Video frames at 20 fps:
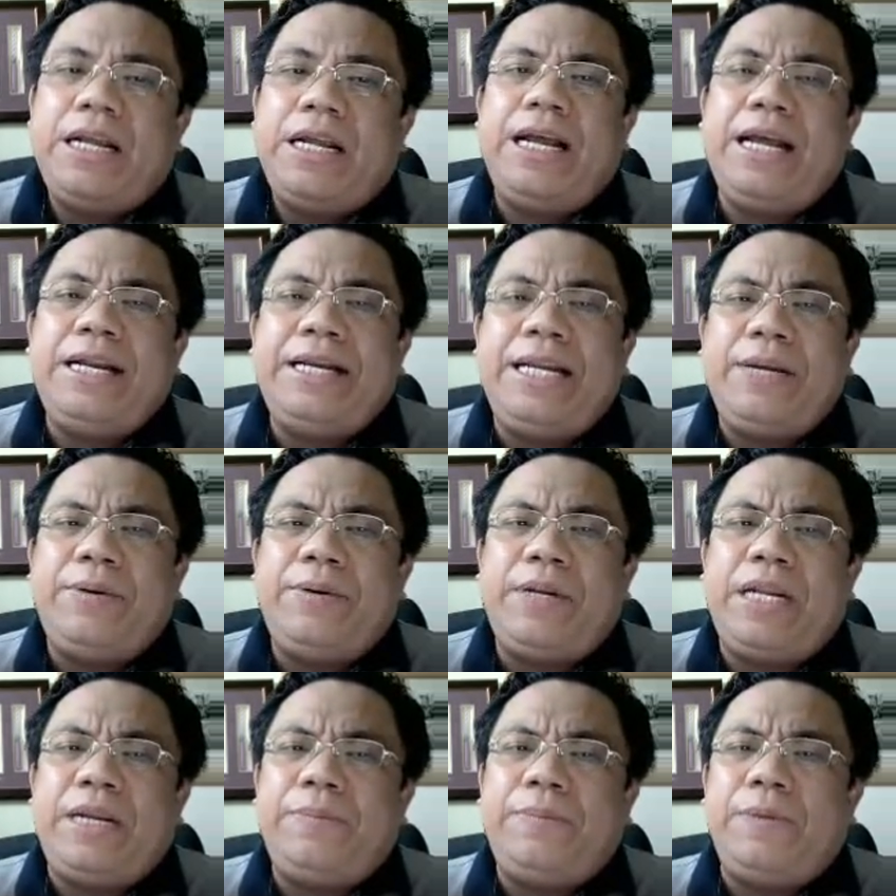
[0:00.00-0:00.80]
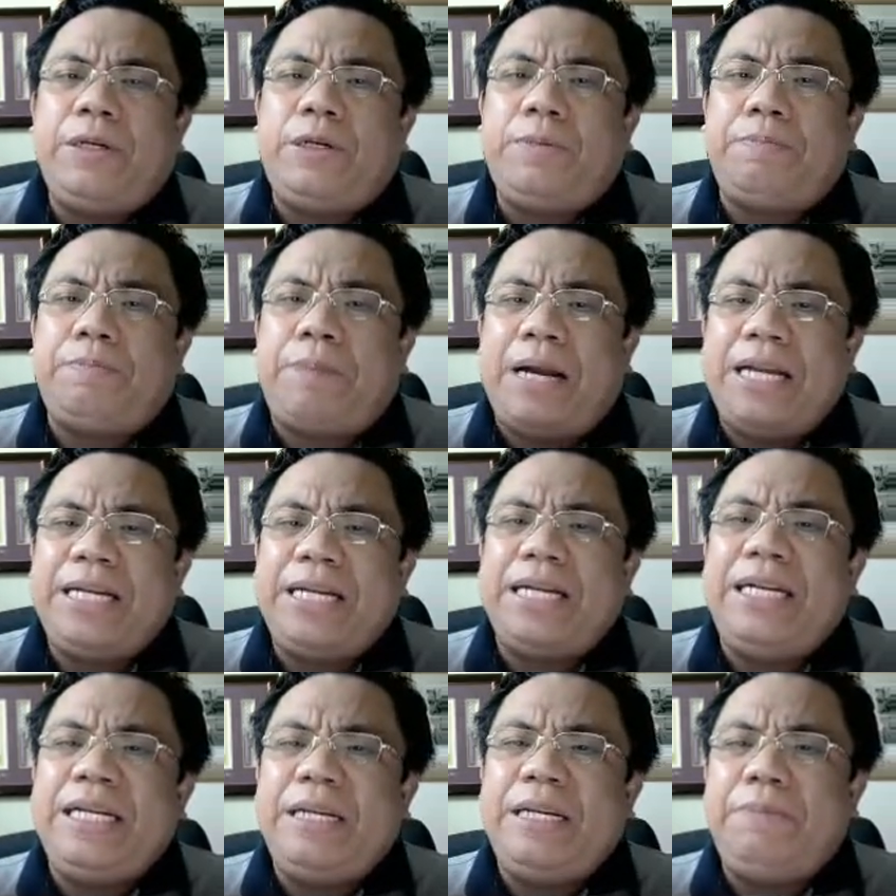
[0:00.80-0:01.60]
And they were able to find
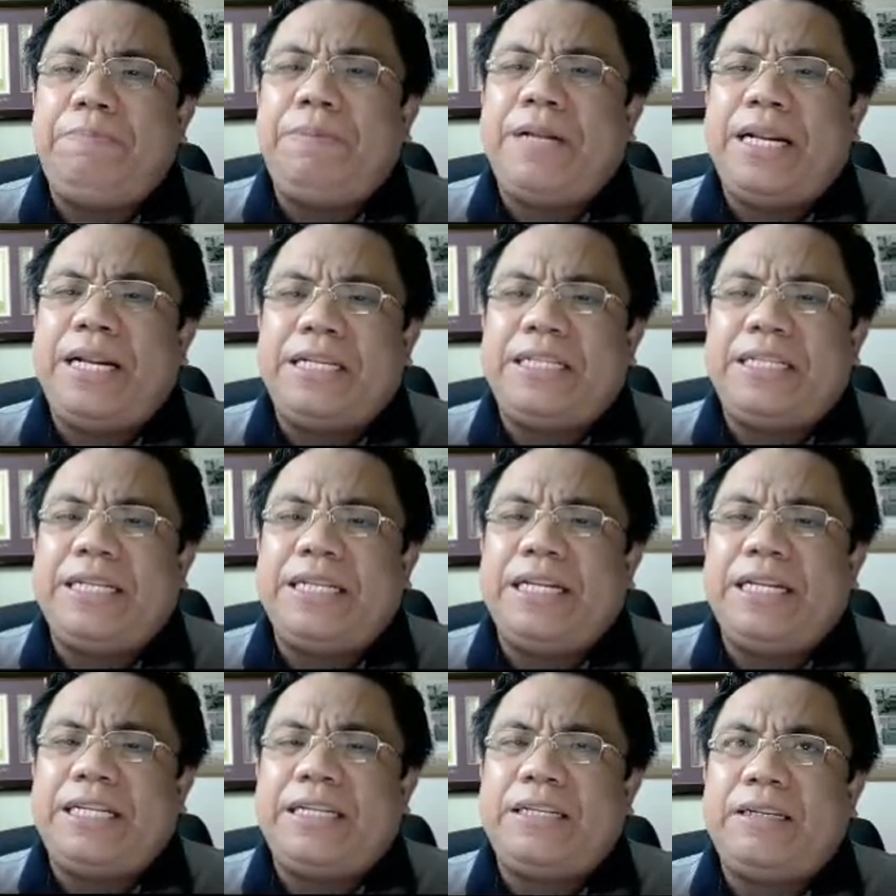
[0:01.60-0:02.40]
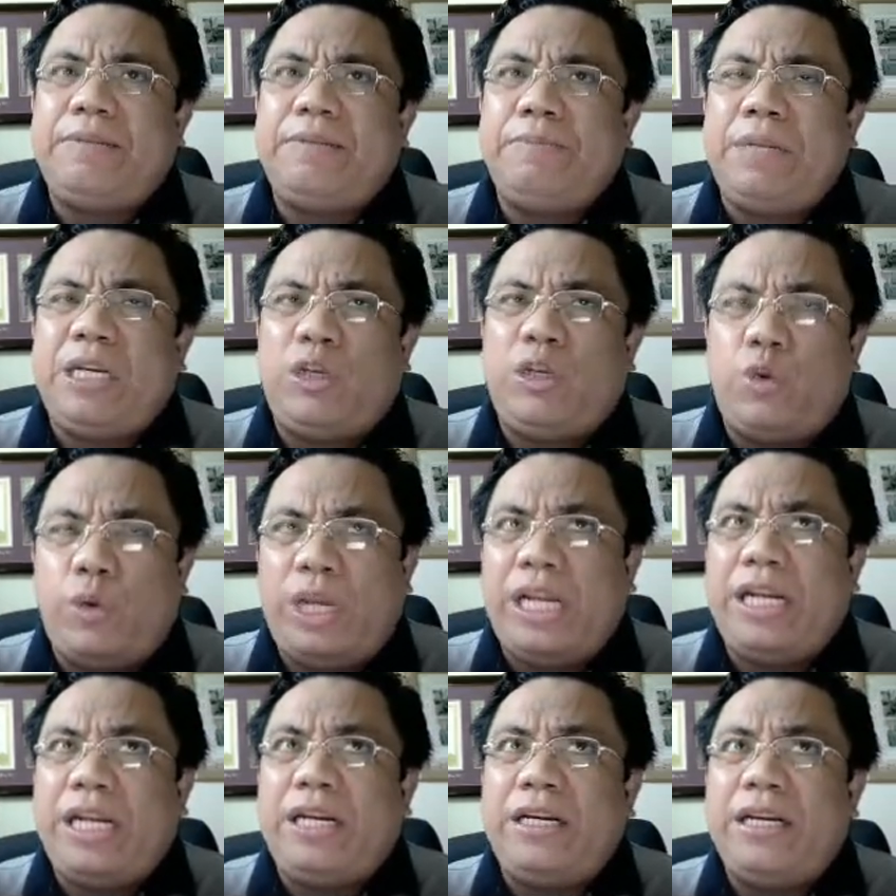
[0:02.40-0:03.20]
the differences
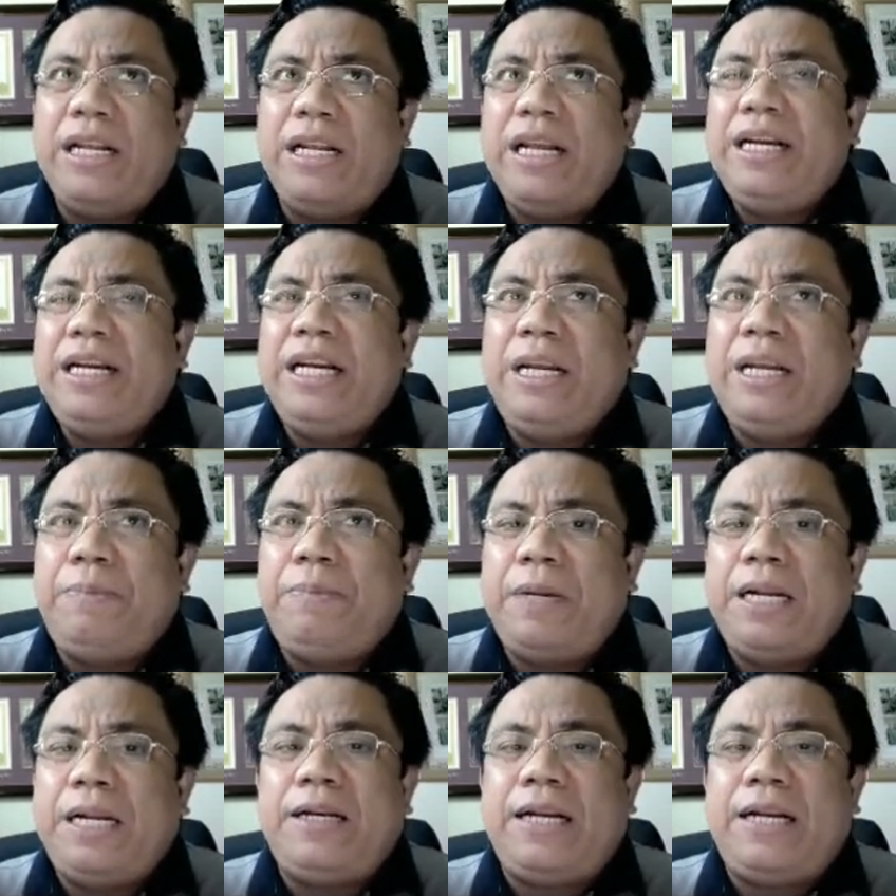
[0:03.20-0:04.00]
between different